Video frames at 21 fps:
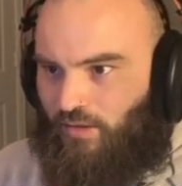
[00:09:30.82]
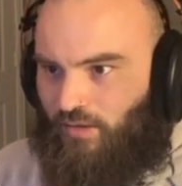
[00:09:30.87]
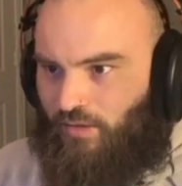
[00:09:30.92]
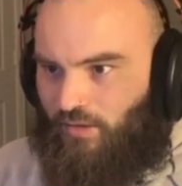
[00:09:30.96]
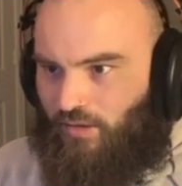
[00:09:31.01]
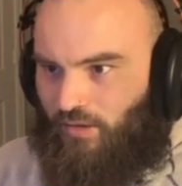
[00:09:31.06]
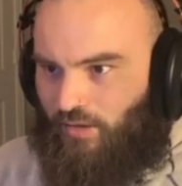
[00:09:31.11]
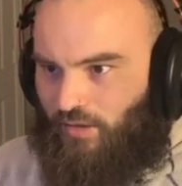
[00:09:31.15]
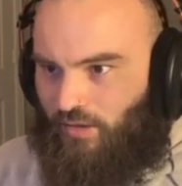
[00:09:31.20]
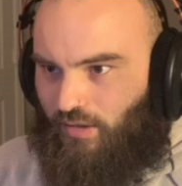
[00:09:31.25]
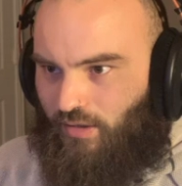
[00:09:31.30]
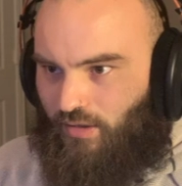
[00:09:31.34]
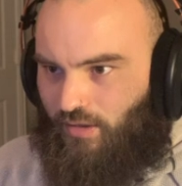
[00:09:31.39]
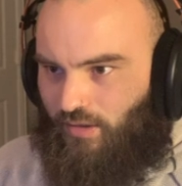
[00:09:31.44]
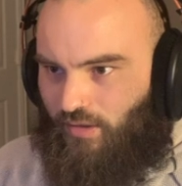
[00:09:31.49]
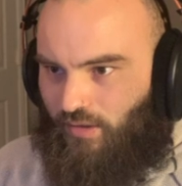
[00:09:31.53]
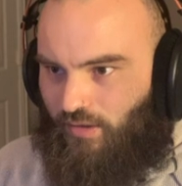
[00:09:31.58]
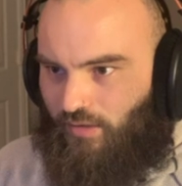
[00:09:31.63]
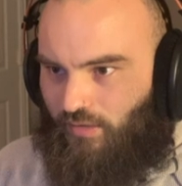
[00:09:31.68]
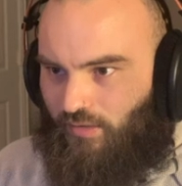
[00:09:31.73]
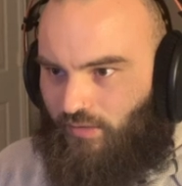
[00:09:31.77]

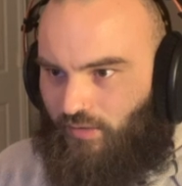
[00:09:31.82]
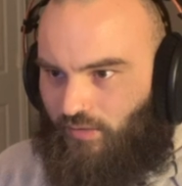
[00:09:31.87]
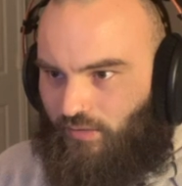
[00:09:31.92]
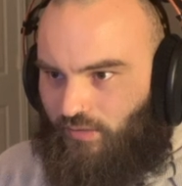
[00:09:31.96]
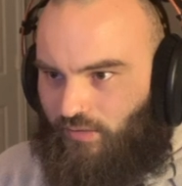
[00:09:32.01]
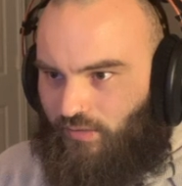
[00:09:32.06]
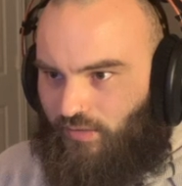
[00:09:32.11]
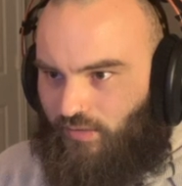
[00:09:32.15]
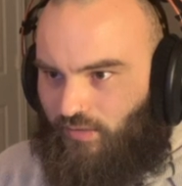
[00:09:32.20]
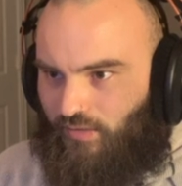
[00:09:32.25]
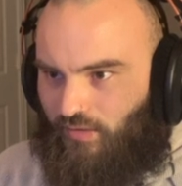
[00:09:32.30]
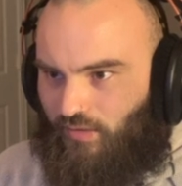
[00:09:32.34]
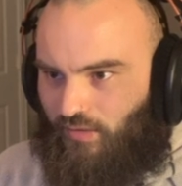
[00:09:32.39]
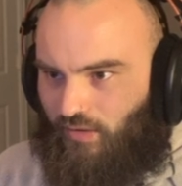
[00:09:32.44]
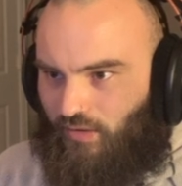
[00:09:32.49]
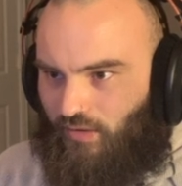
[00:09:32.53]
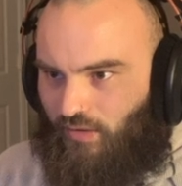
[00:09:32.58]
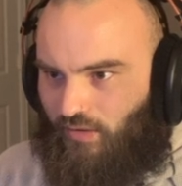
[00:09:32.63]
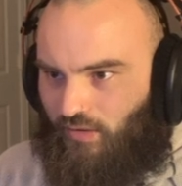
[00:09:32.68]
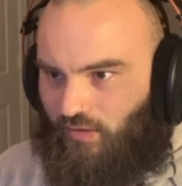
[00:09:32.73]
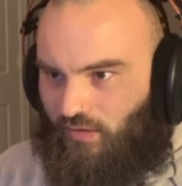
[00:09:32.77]
And let's
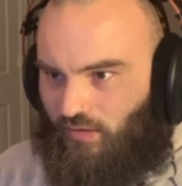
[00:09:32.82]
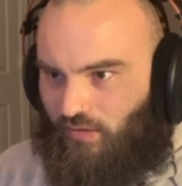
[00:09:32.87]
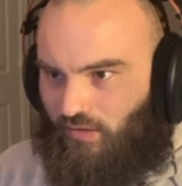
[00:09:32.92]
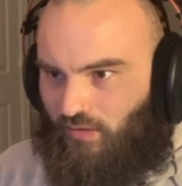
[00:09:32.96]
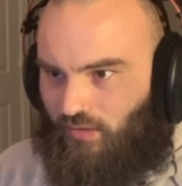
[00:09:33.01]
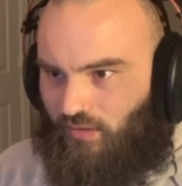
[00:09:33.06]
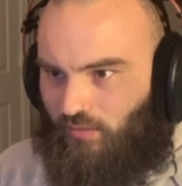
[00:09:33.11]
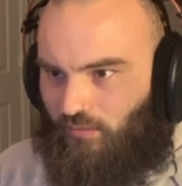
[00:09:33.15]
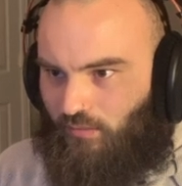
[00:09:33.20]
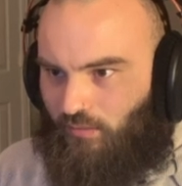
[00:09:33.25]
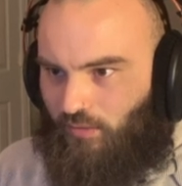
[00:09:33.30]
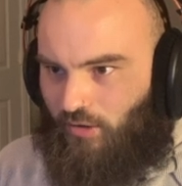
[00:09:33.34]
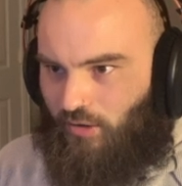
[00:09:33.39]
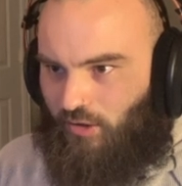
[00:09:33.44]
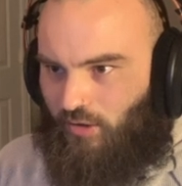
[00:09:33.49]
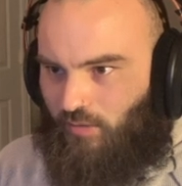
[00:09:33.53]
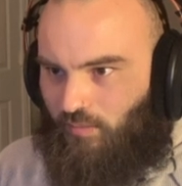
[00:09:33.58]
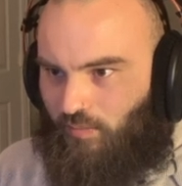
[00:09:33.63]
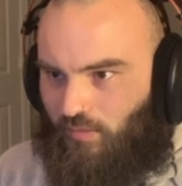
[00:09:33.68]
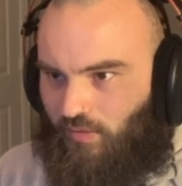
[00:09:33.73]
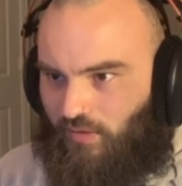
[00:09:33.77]
see, we'll
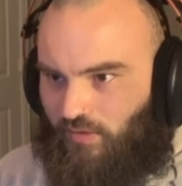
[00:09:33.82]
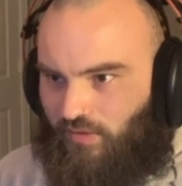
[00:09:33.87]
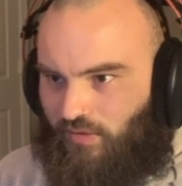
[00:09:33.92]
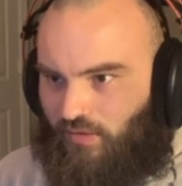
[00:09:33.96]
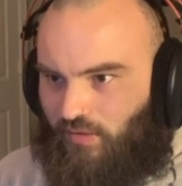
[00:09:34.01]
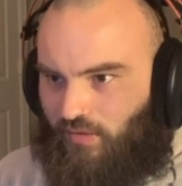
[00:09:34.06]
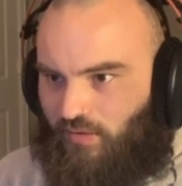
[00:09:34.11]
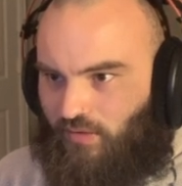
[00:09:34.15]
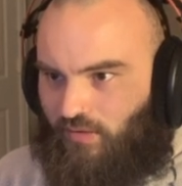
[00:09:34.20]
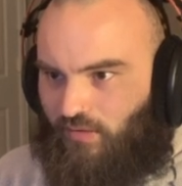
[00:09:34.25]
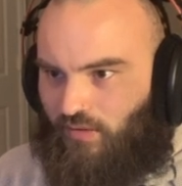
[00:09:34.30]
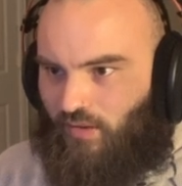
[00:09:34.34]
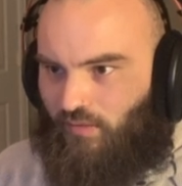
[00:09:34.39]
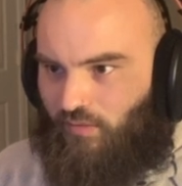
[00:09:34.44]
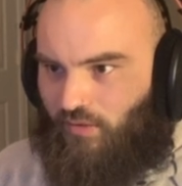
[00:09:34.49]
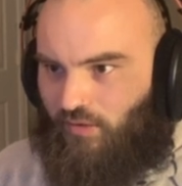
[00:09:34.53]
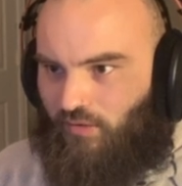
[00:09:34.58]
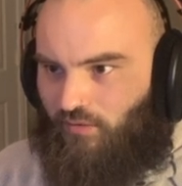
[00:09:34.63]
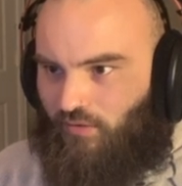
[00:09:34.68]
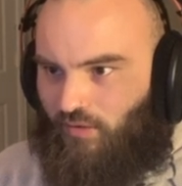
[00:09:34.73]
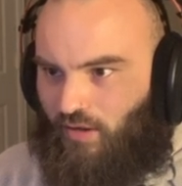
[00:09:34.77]
keep this at
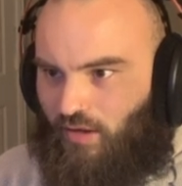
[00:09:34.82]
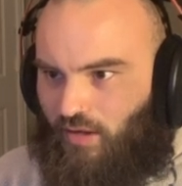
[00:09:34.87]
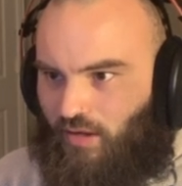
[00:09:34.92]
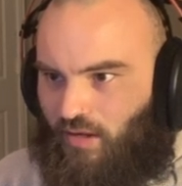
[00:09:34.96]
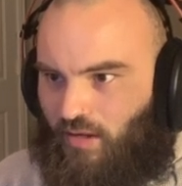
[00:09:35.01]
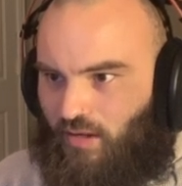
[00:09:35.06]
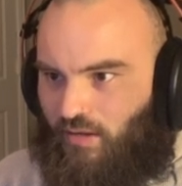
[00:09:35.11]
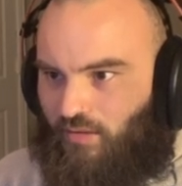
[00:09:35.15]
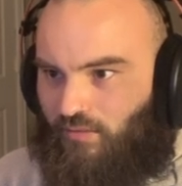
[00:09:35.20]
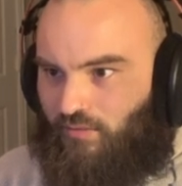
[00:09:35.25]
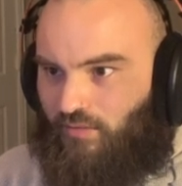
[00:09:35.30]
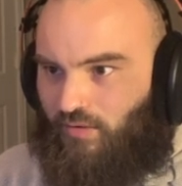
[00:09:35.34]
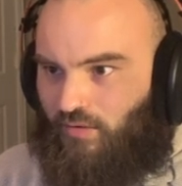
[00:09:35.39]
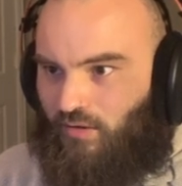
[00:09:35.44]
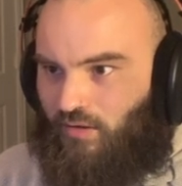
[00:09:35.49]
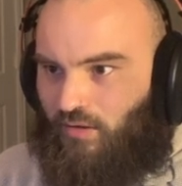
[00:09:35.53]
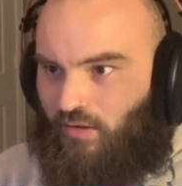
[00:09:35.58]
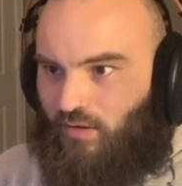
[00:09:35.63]
75.